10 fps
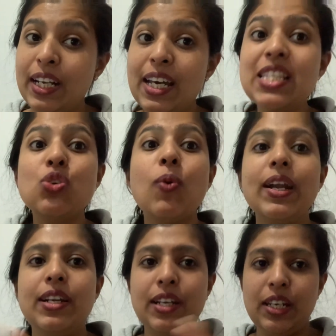as
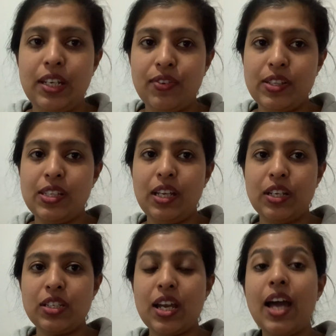quantitative
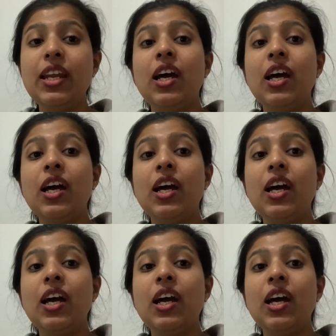research. And